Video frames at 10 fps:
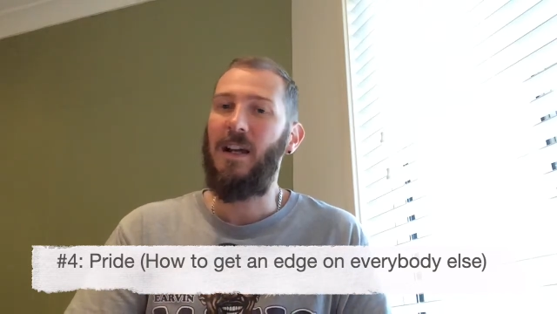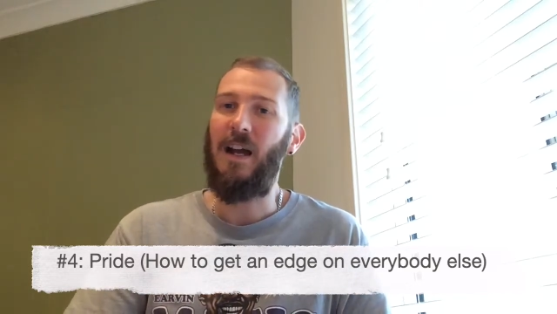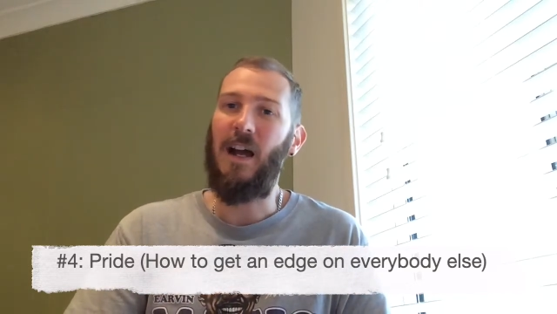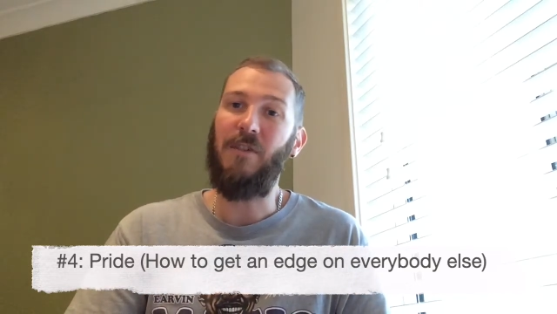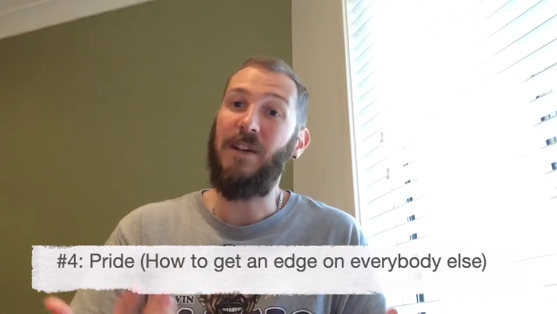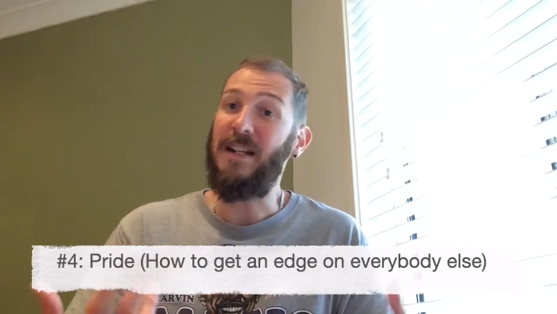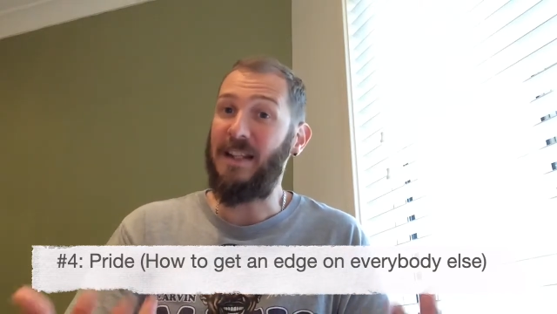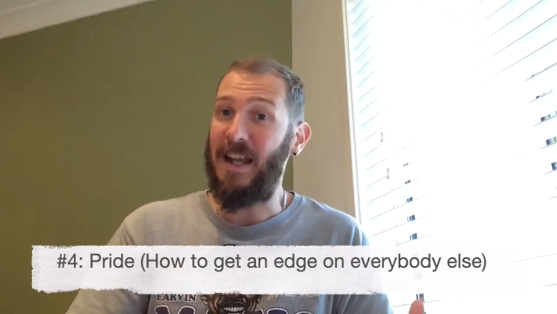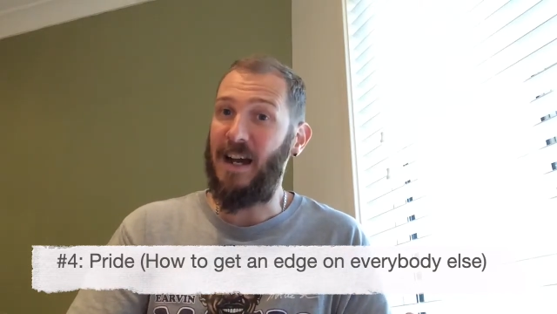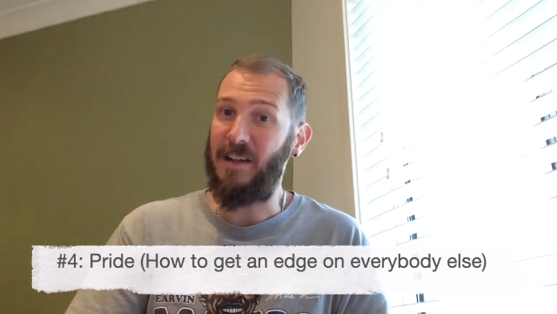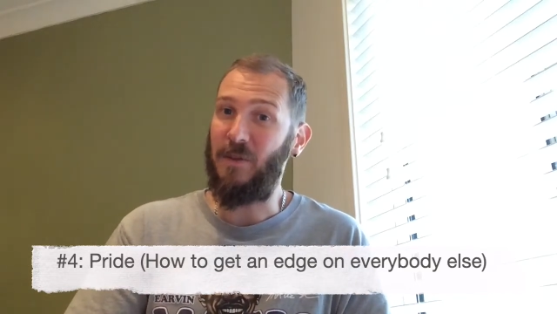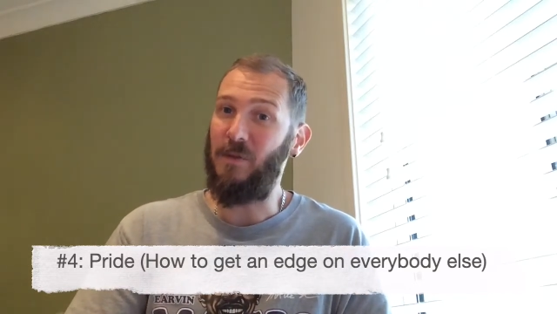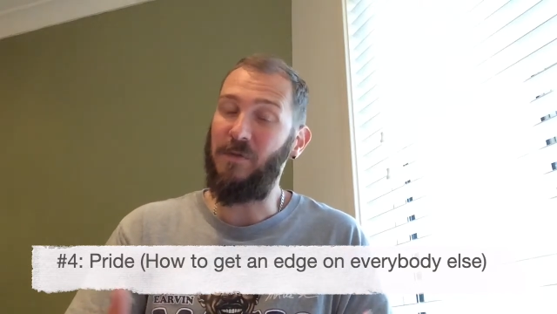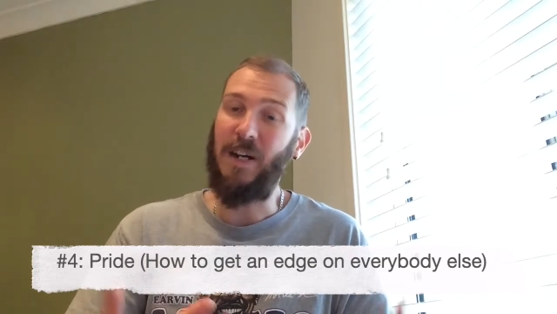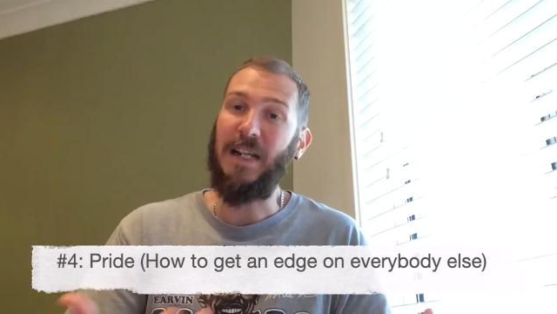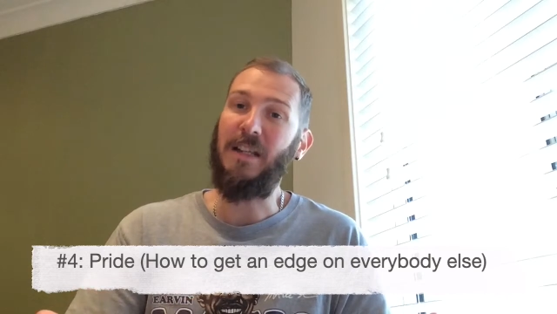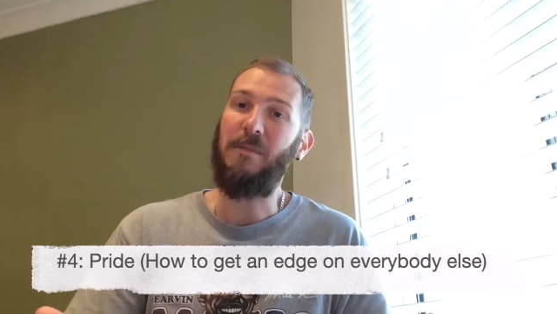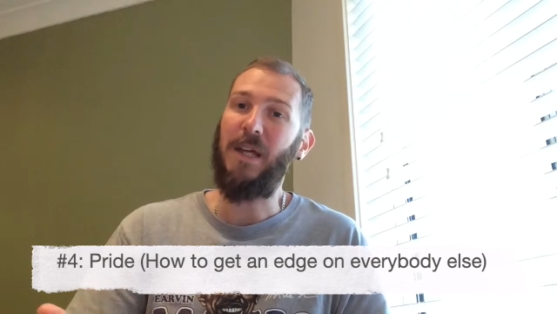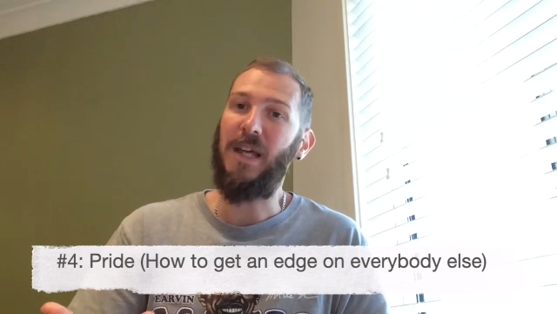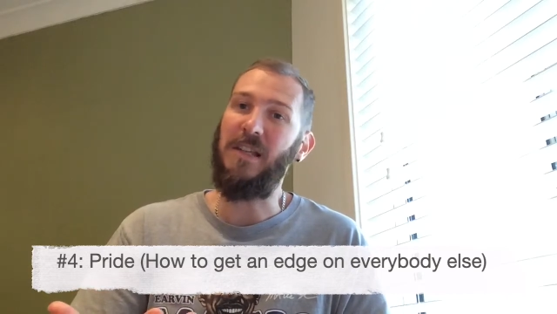the article or reading the
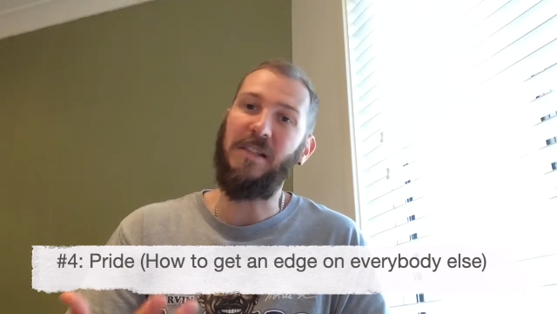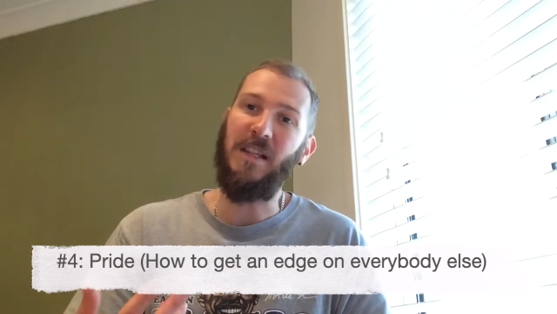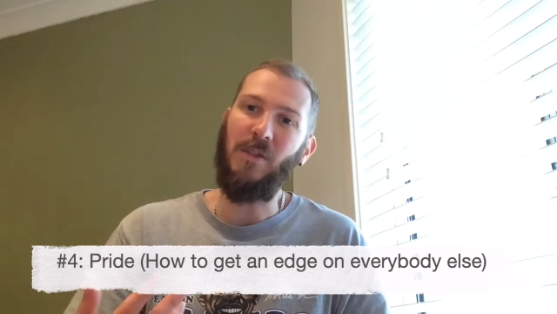piece that